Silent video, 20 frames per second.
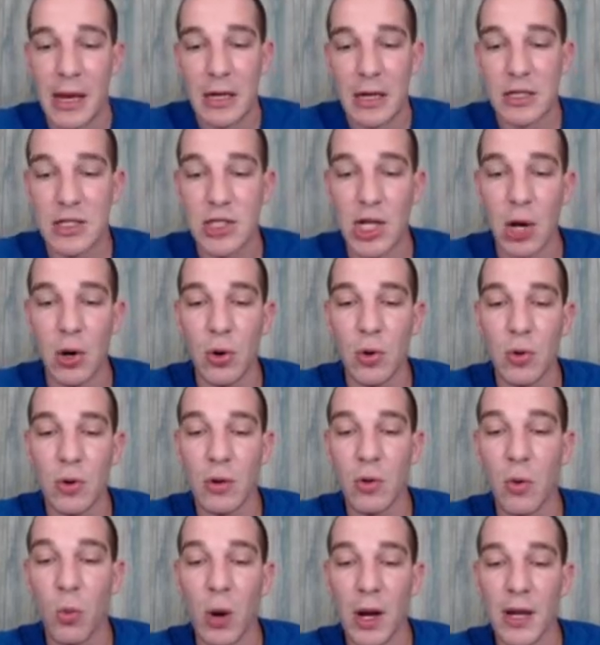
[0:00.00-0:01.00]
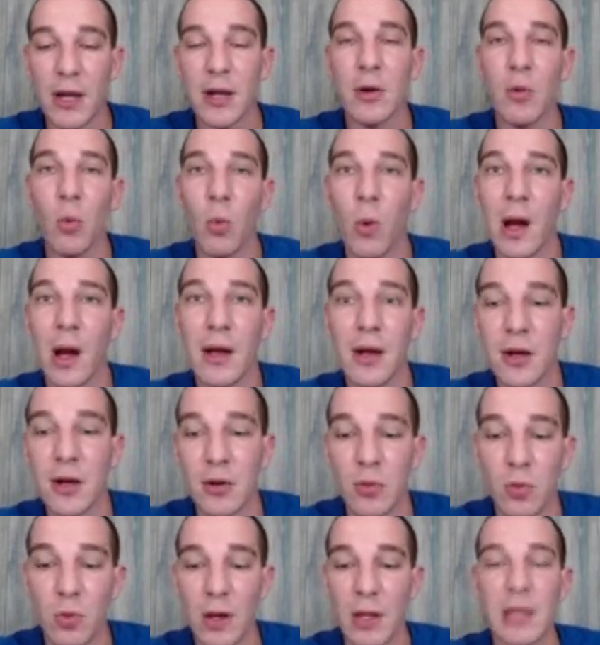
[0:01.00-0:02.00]
So what you, what
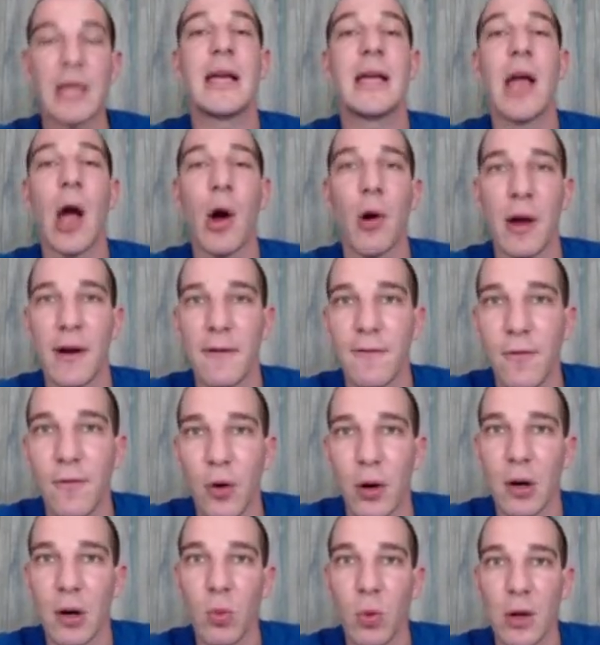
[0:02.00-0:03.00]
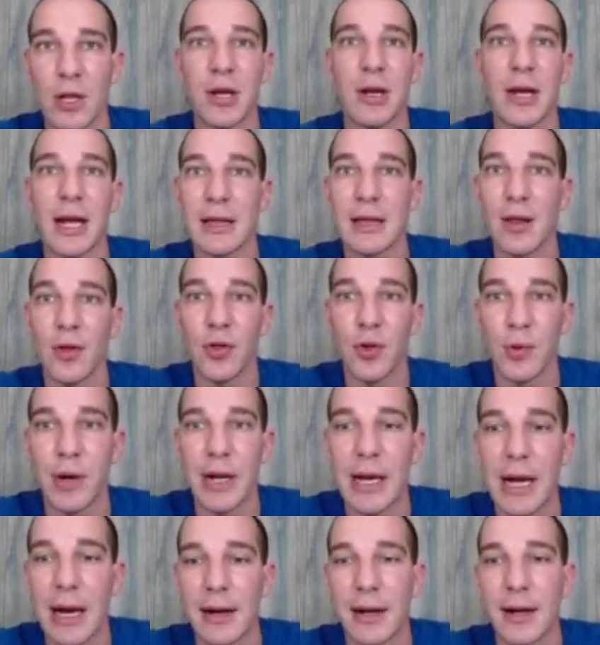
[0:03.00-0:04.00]
you're really going for when you get the
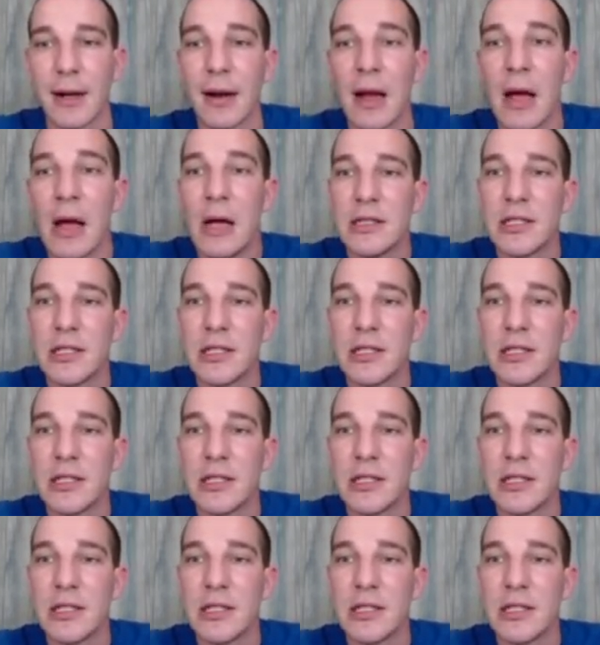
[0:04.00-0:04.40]
300.